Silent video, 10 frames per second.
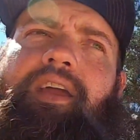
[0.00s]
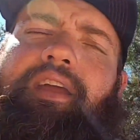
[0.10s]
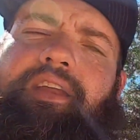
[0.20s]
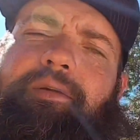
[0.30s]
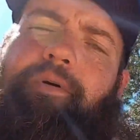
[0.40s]

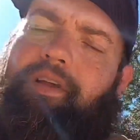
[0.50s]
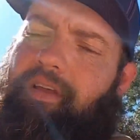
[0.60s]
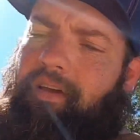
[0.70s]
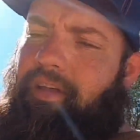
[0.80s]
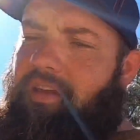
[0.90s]
anyway,
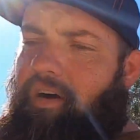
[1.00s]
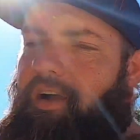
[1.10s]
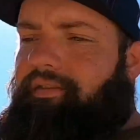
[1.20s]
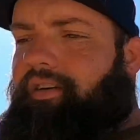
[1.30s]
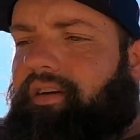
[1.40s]
y'all
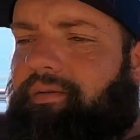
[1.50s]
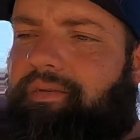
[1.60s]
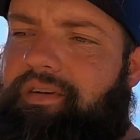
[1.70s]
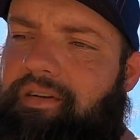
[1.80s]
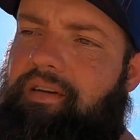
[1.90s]
have a good
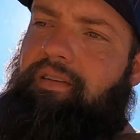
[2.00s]
one.